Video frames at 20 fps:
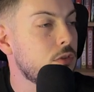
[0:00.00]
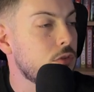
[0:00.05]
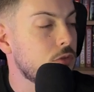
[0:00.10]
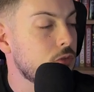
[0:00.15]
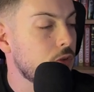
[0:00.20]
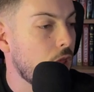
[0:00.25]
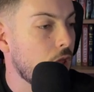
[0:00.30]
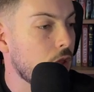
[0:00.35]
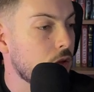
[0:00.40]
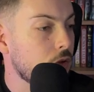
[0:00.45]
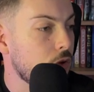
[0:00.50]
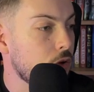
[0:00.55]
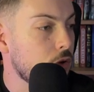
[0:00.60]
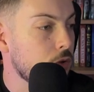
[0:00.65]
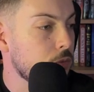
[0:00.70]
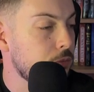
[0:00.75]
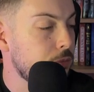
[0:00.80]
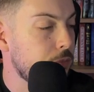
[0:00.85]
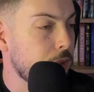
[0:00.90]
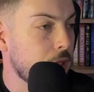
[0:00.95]
Yeah, good.
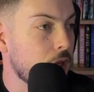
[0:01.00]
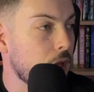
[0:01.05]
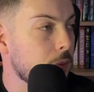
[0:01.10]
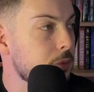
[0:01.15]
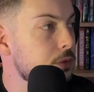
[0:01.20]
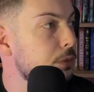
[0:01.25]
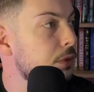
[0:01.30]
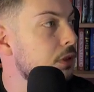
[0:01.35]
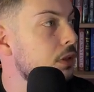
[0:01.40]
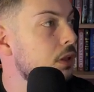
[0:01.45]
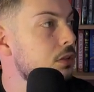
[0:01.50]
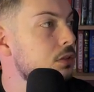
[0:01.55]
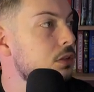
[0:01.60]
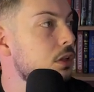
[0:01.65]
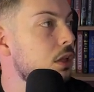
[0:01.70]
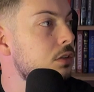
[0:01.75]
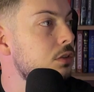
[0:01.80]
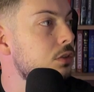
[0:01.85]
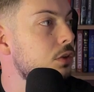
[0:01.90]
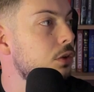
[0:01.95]
Big ups, man.
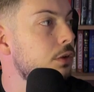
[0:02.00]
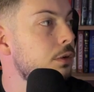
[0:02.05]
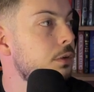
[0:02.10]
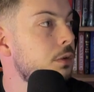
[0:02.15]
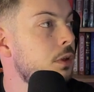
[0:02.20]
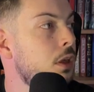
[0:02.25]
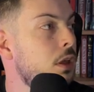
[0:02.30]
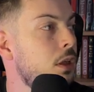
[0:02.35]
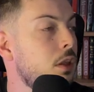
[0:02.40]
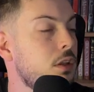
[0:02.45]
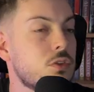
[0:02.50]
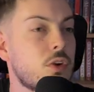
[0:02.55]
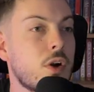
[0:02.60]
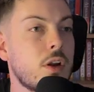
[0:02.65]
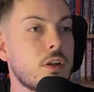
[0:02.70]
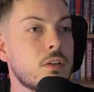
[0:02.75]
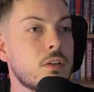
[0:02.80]
That's good. It's great.